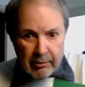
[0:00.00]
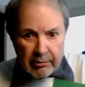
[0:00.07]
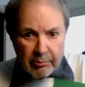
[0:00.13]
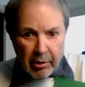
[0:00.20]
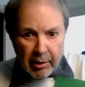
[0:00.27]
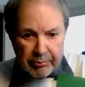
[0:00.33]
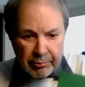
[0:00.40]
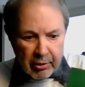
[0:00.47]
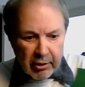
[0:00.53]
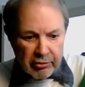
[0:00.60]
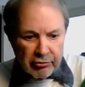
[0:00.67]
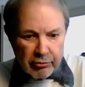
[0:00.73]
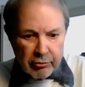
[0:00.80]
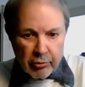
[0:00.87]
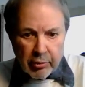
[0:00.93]
the
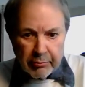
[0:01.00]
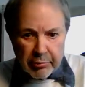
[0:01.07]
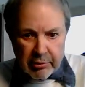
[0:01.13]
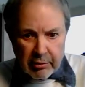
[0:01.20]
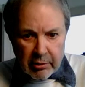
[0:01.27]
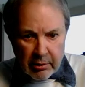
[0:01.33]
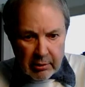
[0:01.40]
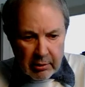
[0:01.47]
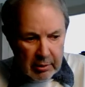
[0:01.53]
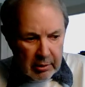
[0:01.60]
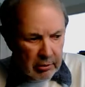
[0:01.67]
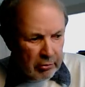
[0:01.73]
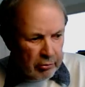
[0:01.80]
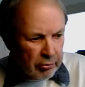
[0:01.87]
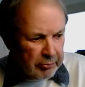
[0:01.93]
population
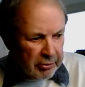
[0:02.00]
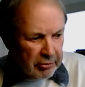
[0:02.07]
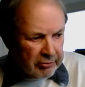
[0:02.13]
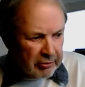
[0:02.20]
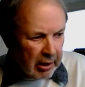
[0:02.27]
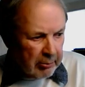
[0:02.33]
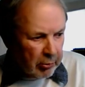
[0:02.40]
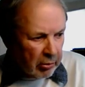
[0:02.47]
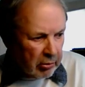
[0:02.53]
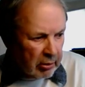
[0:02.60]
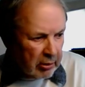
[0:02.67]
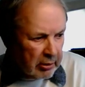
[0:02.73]
would be stable.